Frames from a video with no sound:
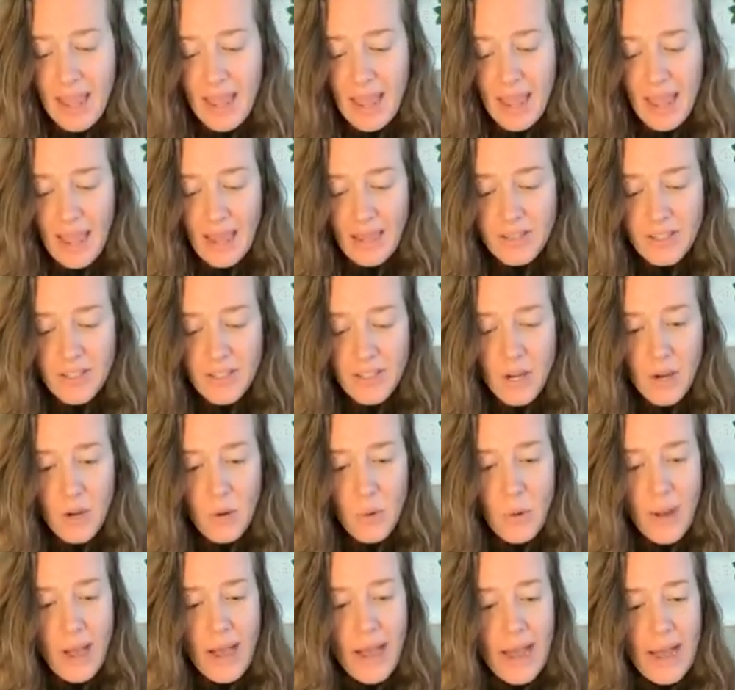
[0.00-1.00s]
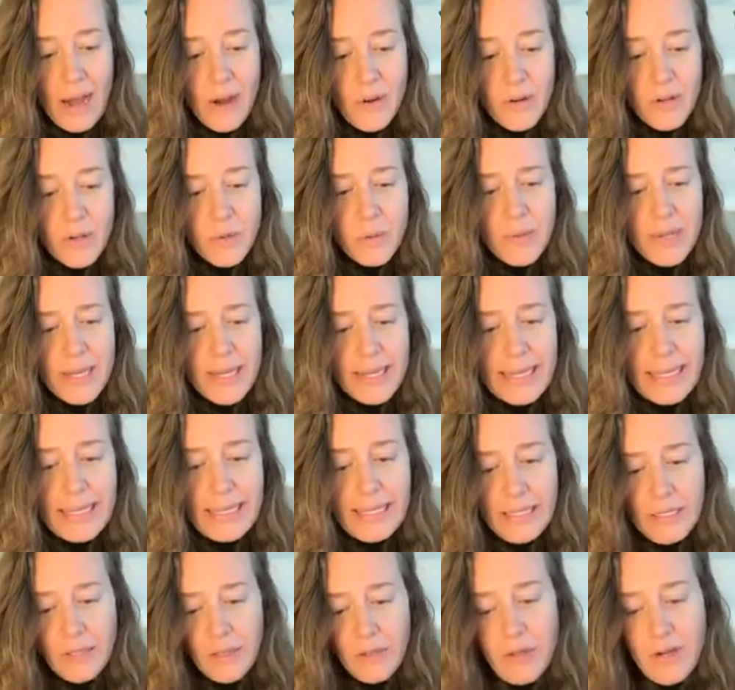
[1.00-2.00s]
And so how do we
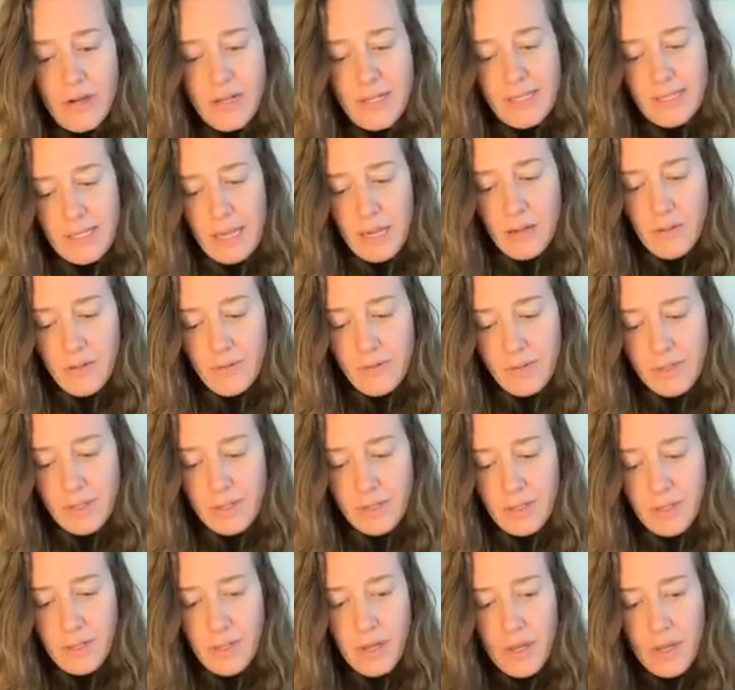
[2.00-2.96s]
heal ourselves?